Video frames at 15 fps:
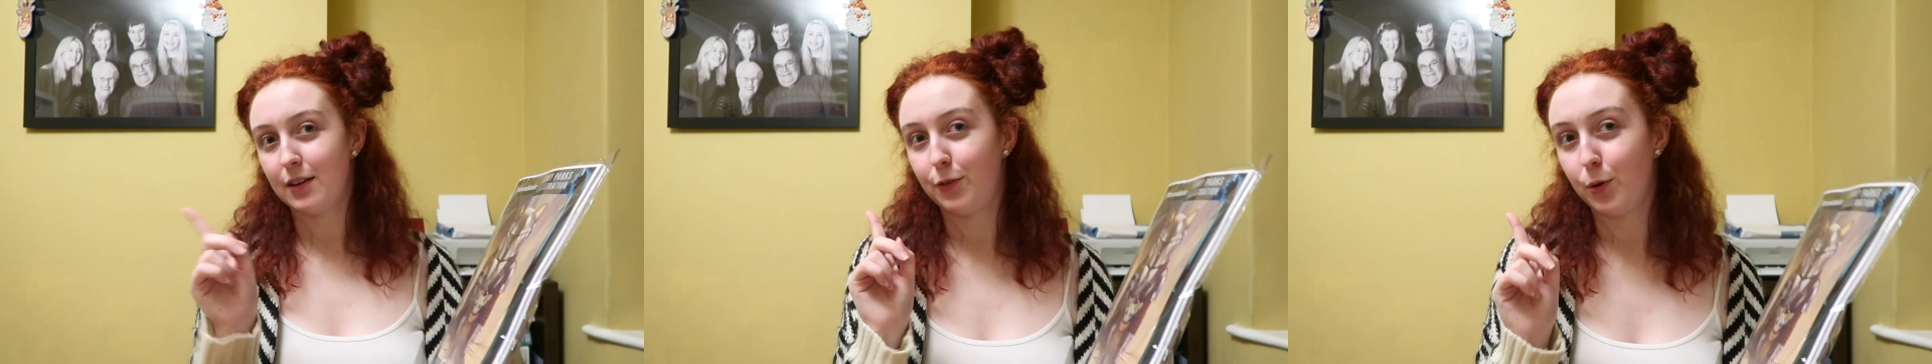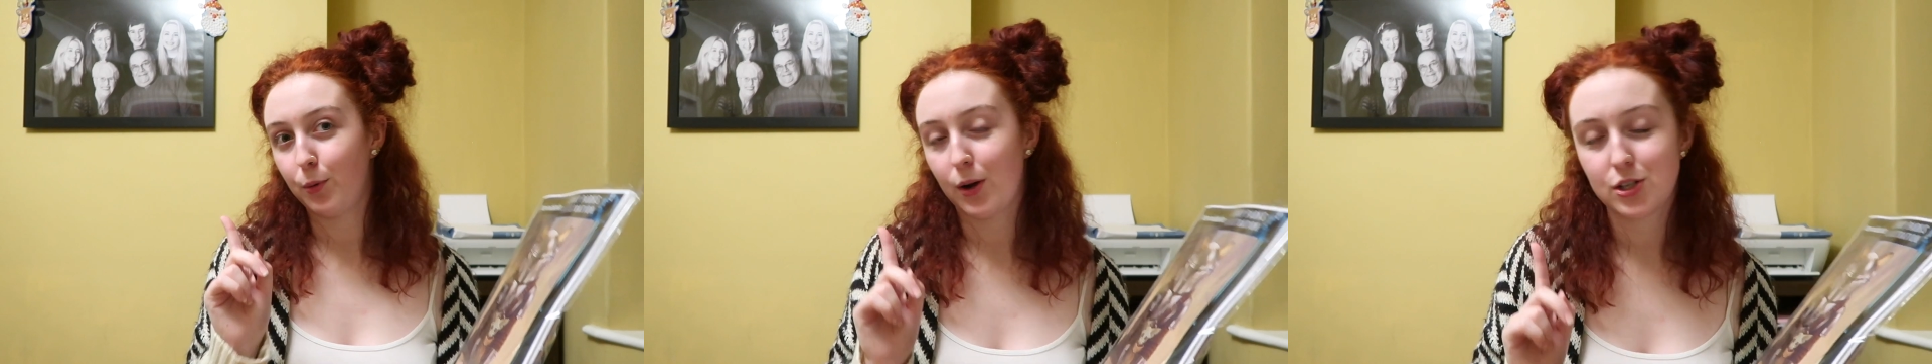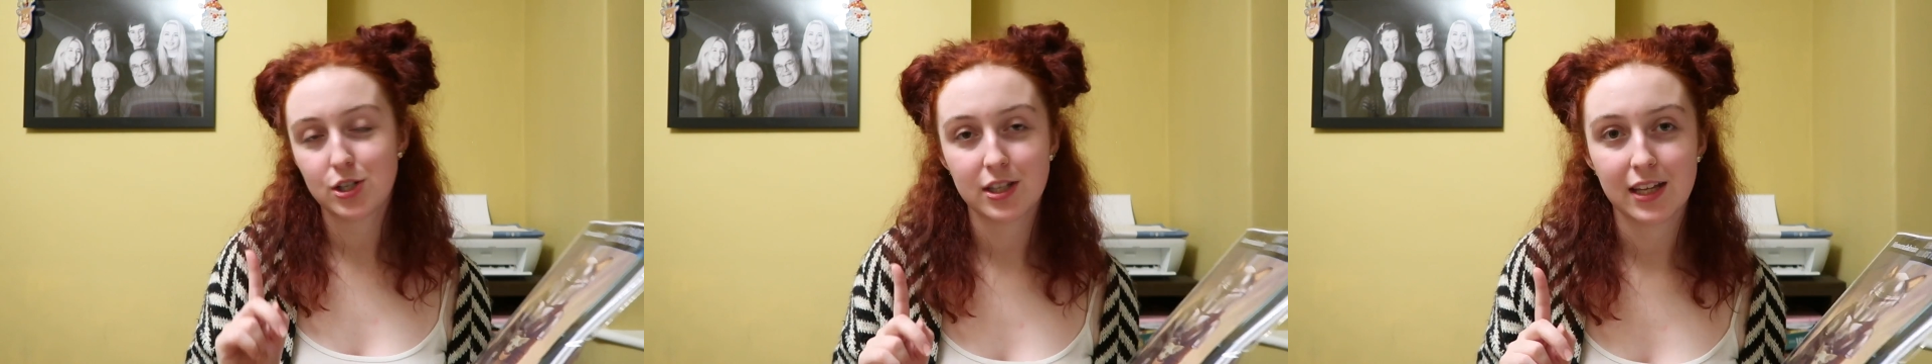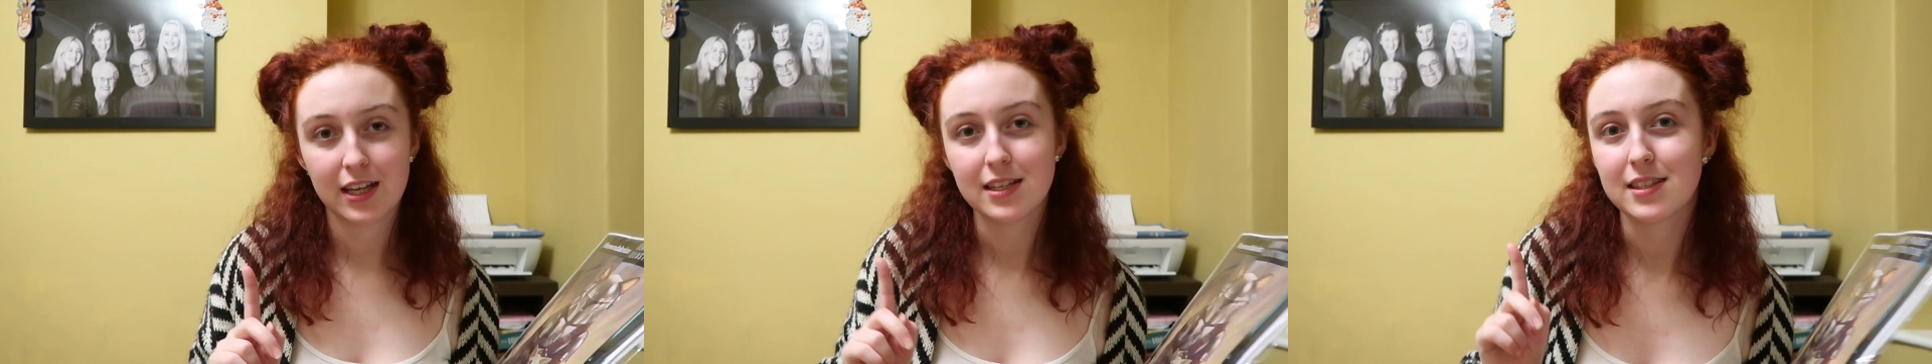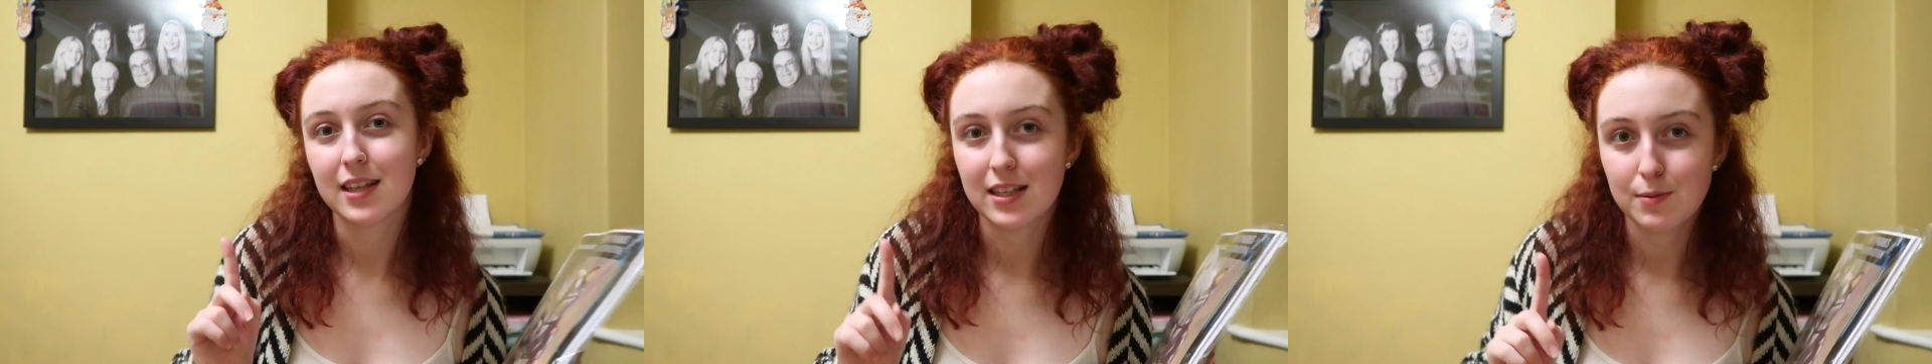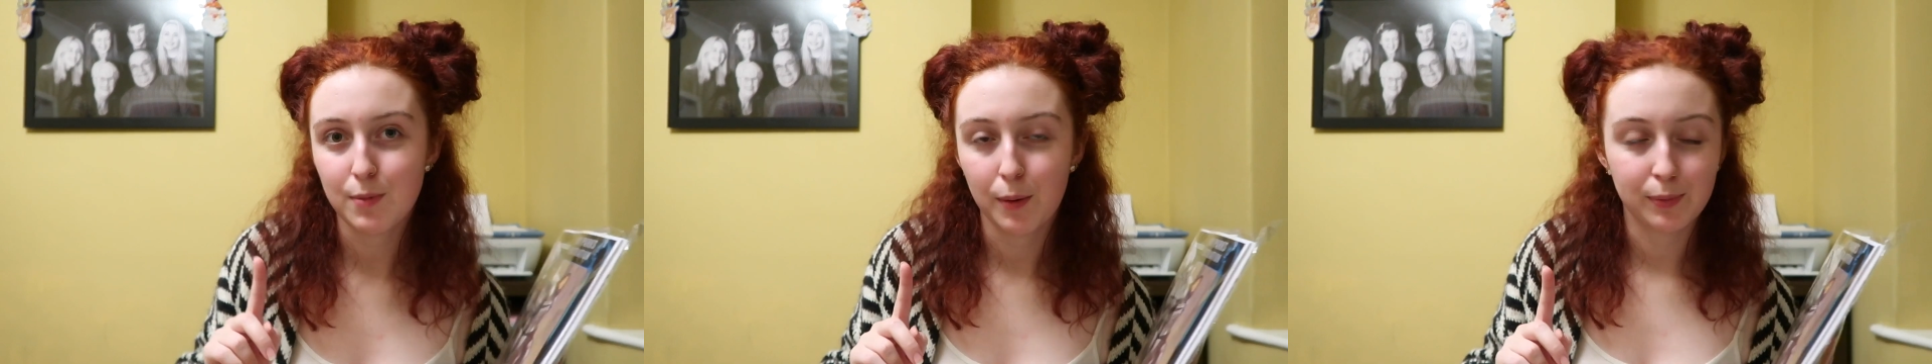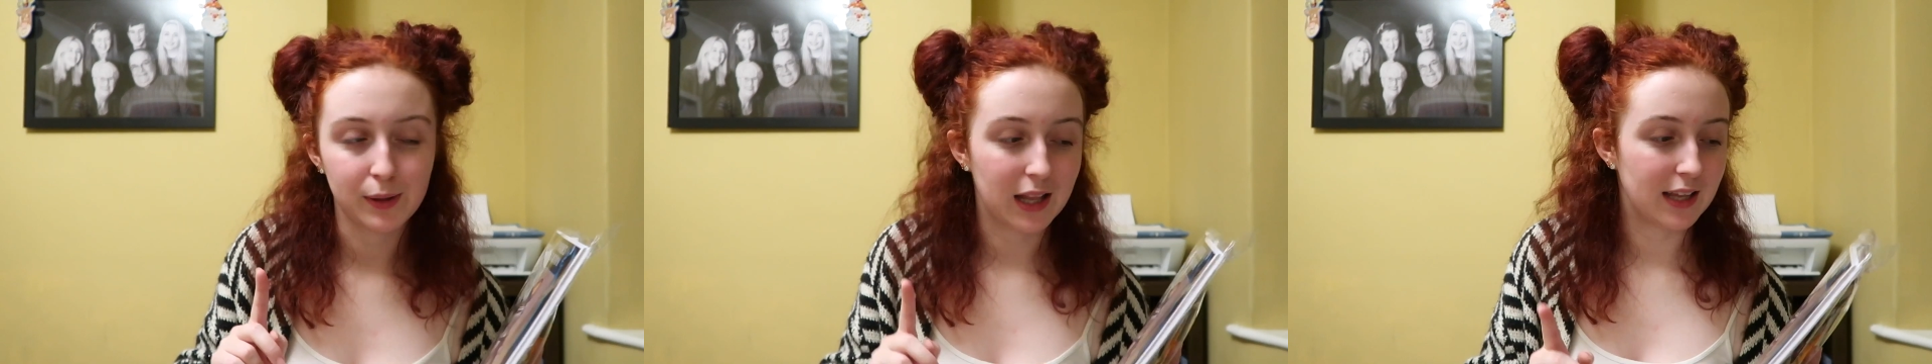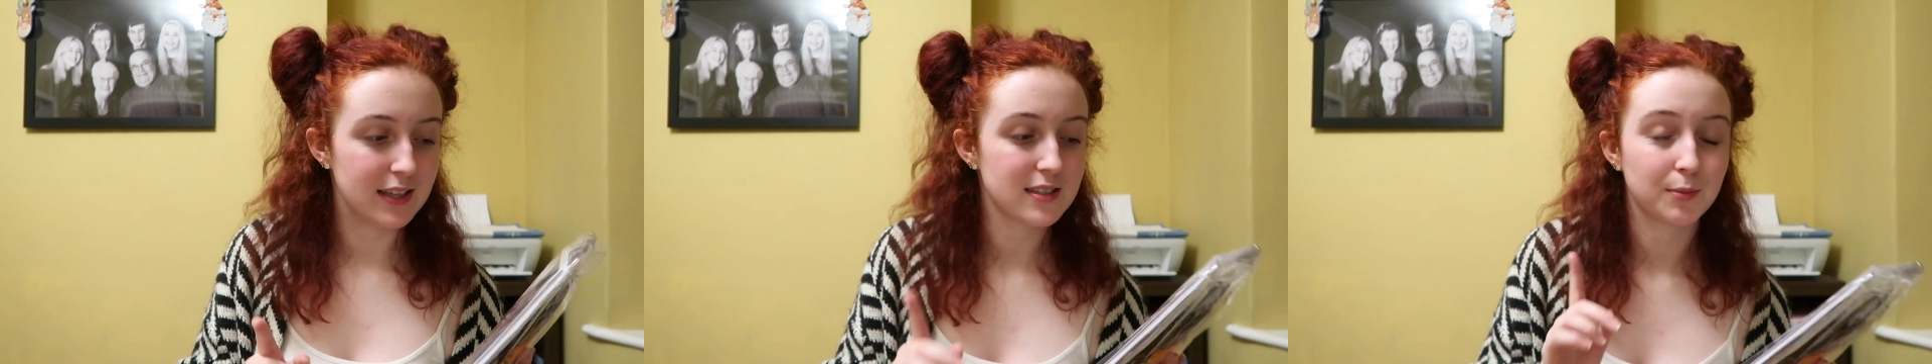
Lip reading: if you're watching this, that's my plans.